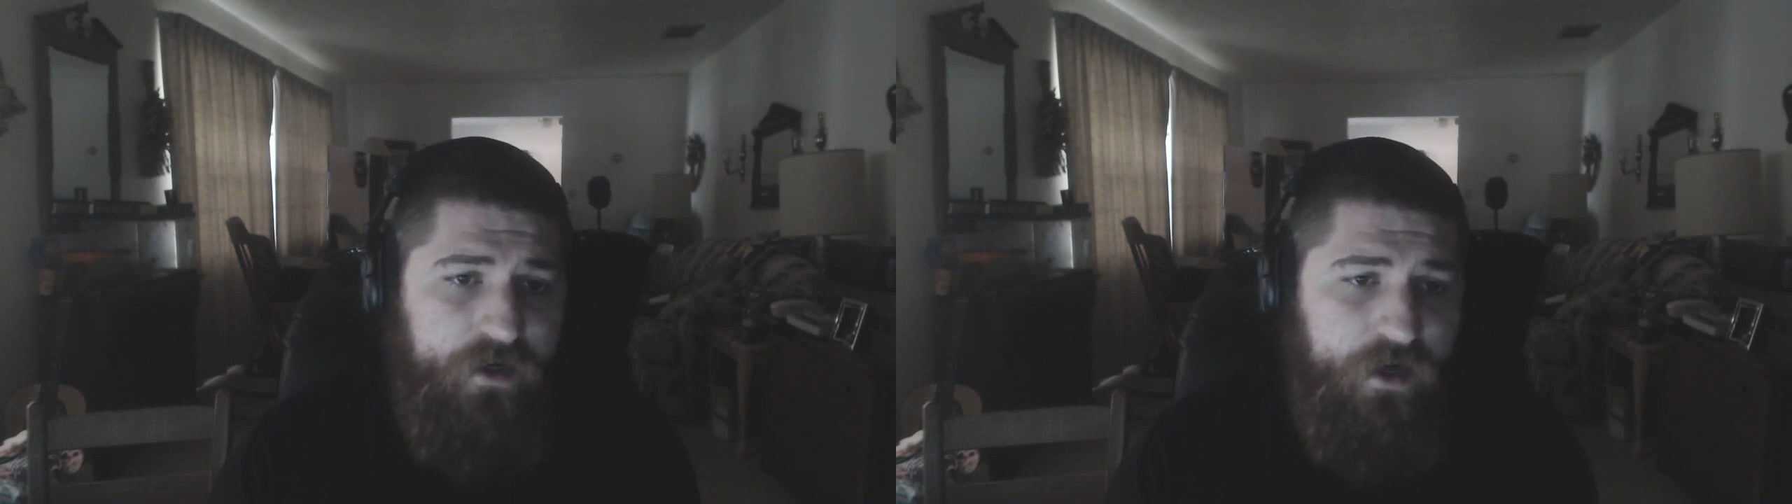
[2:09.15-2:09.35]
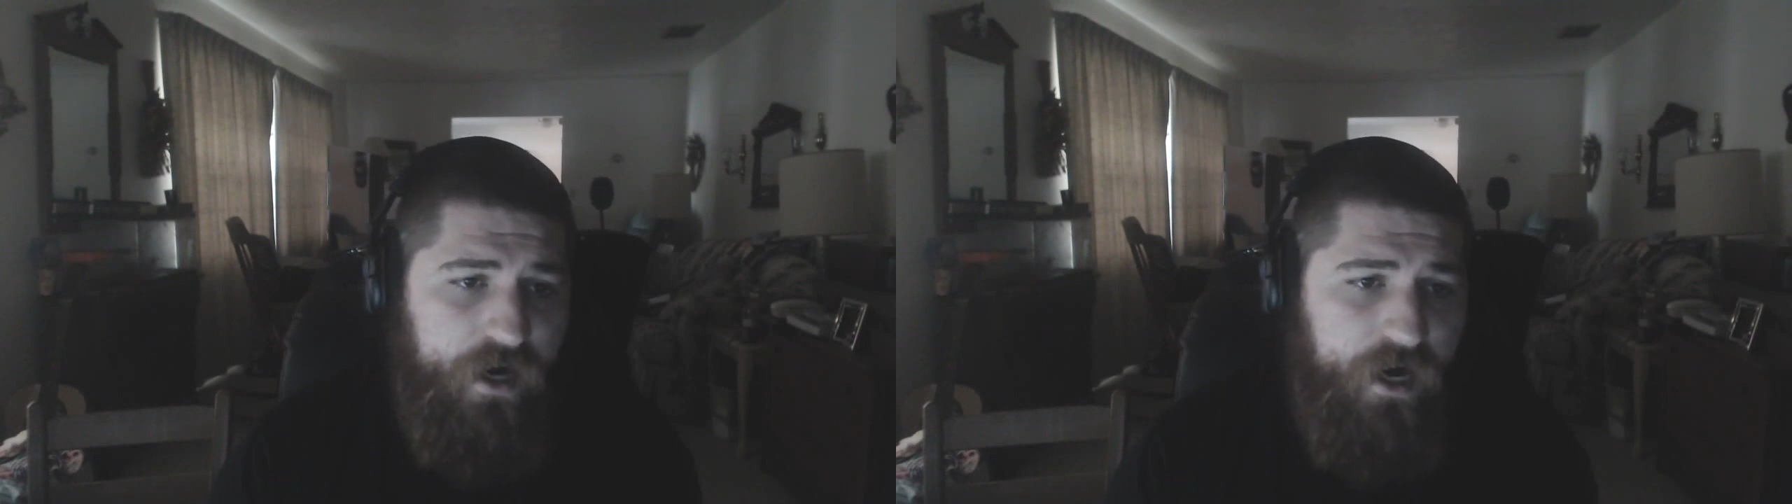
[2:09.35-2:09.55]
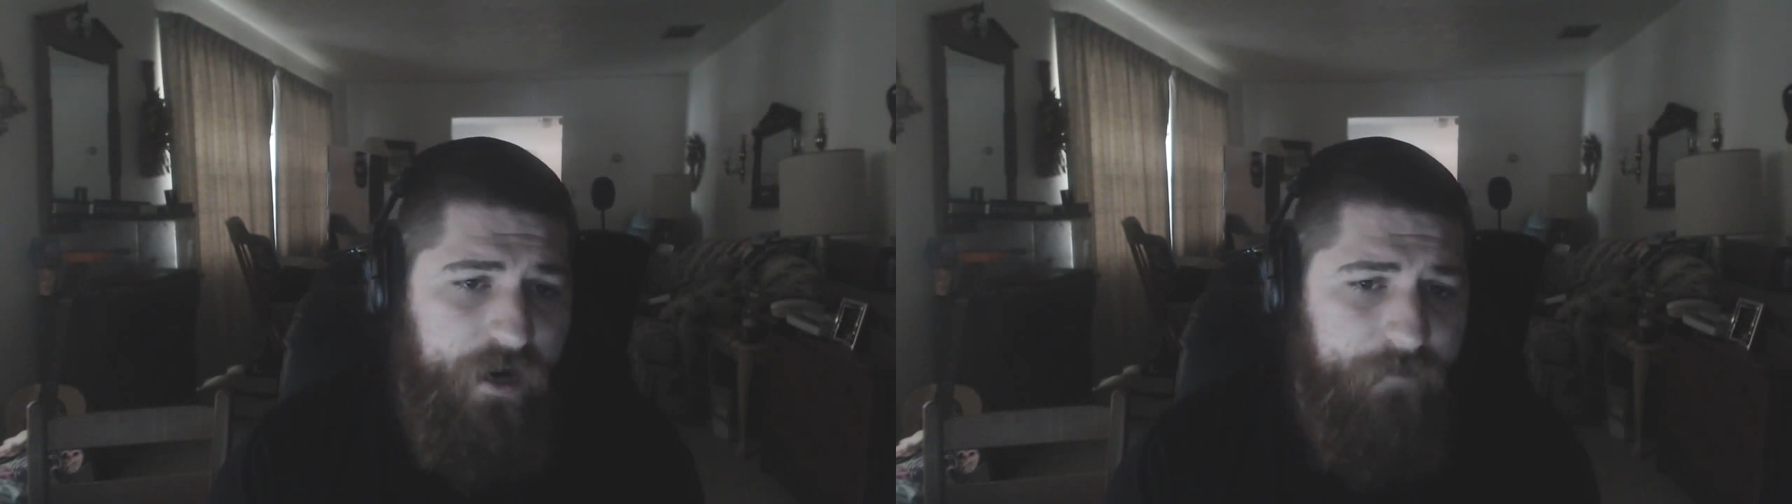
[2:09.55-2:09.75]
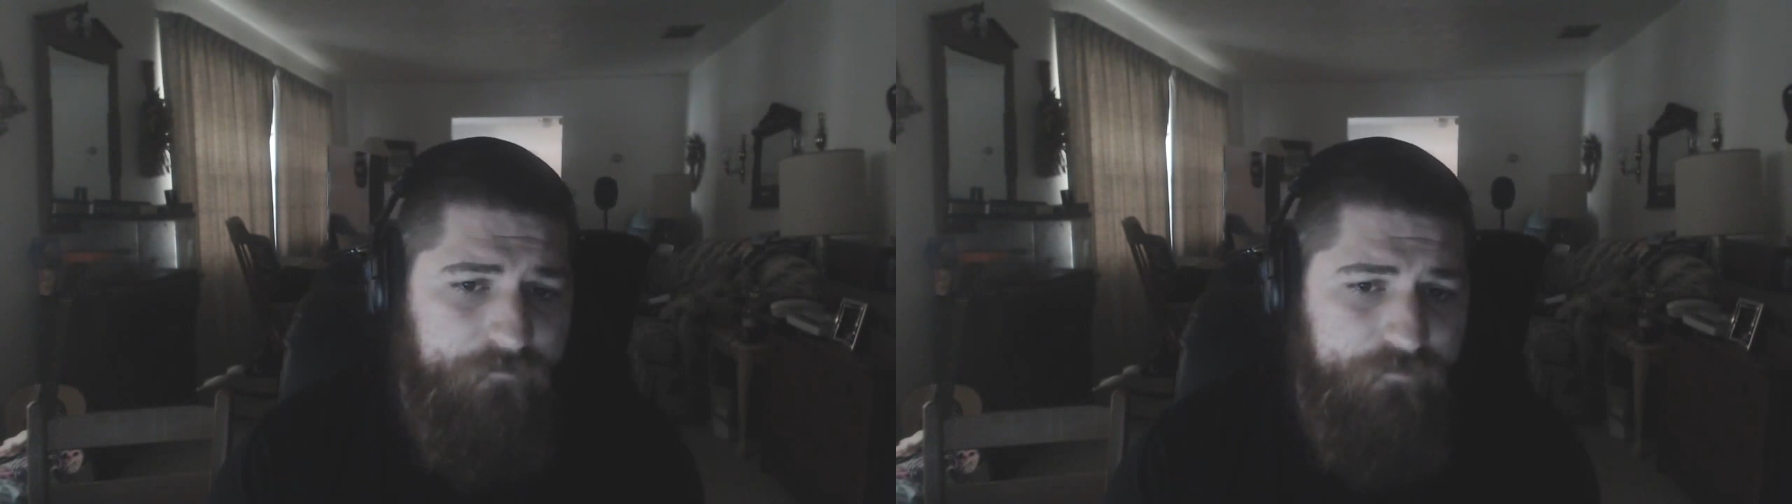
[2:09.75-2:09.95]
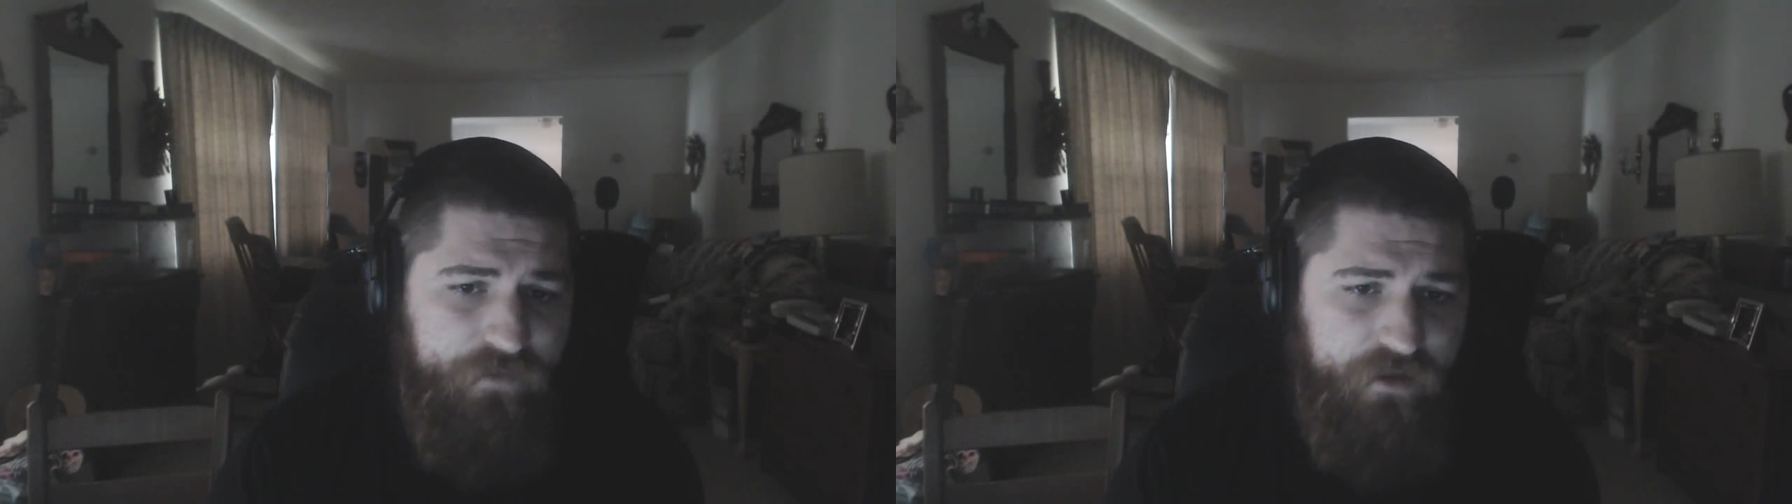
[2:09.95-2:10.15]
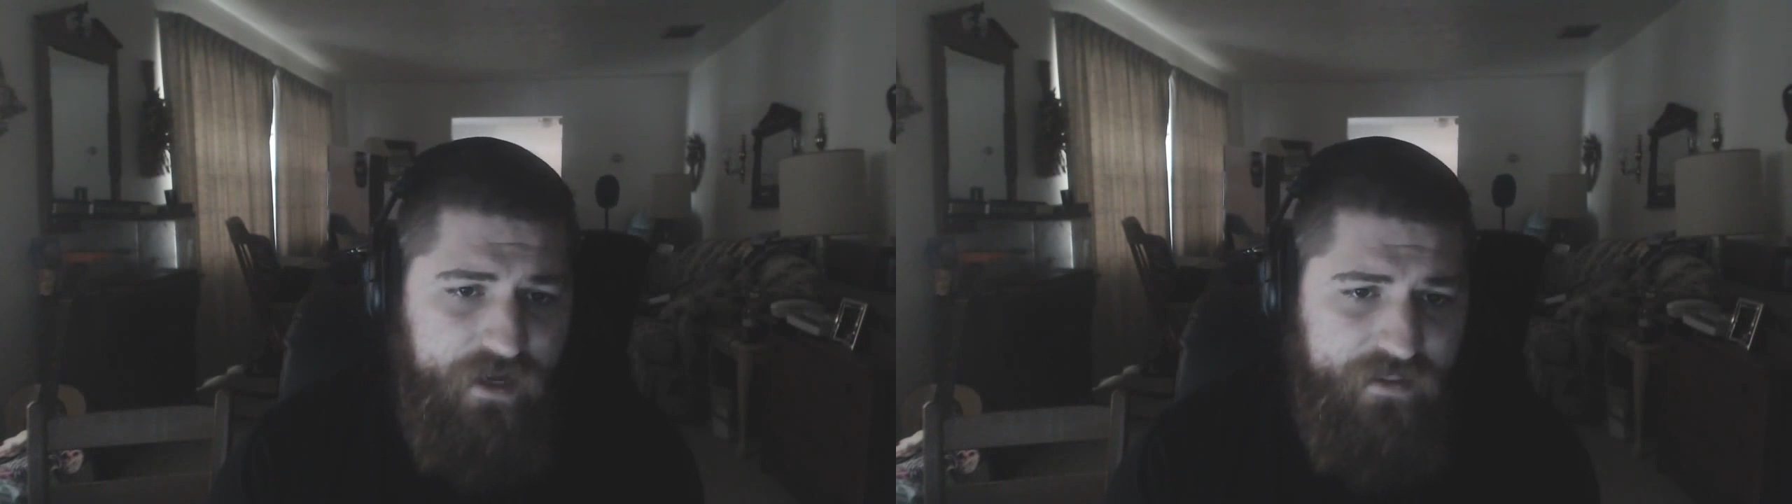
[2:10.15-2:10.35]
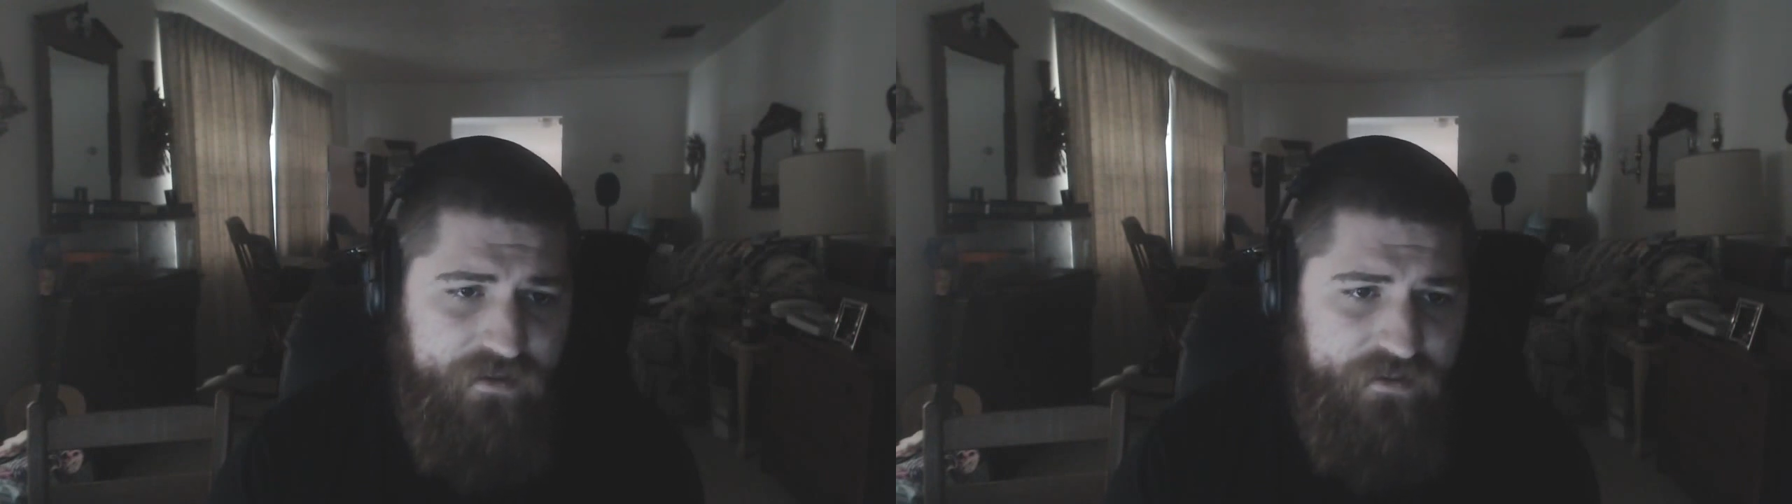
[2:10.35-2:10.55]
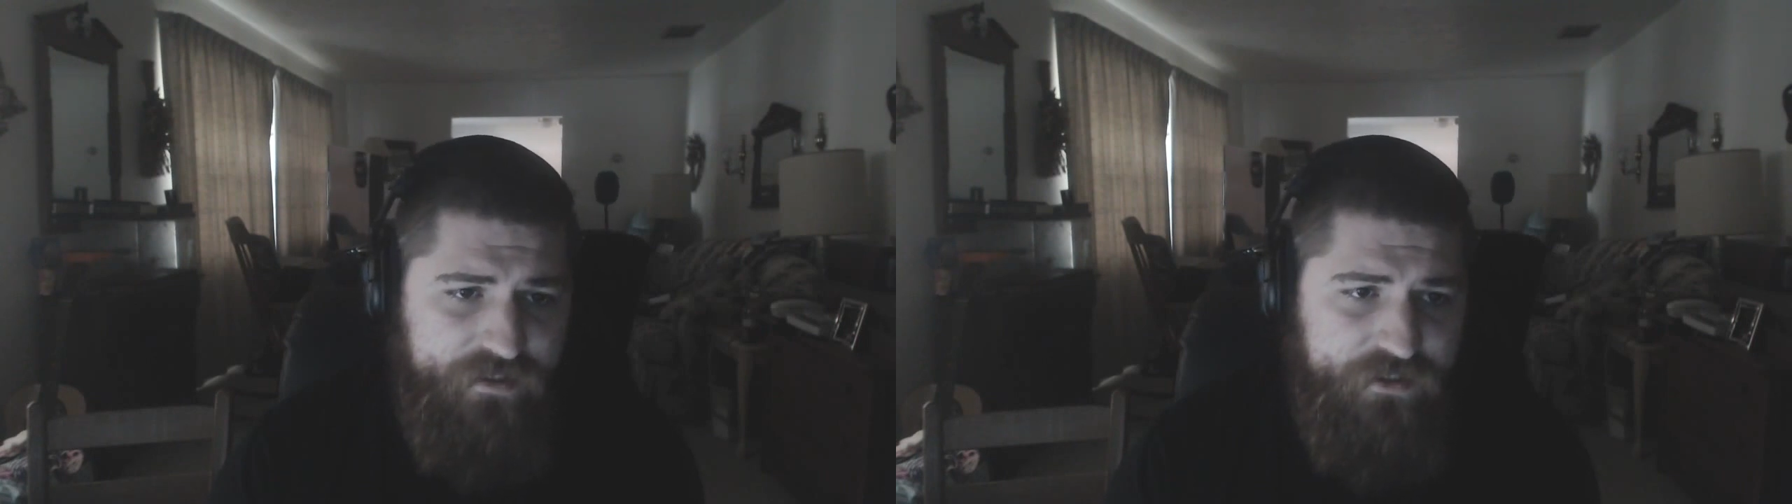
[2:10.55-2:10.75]
I think
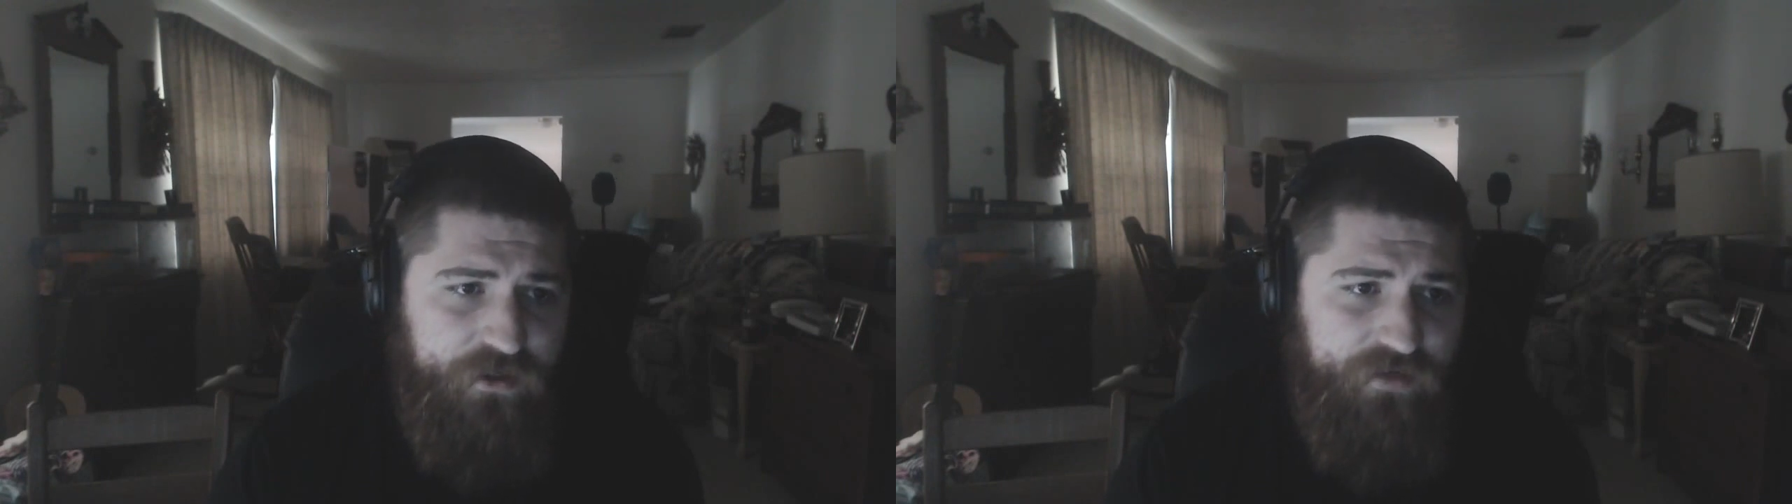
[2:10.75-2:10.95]
this is good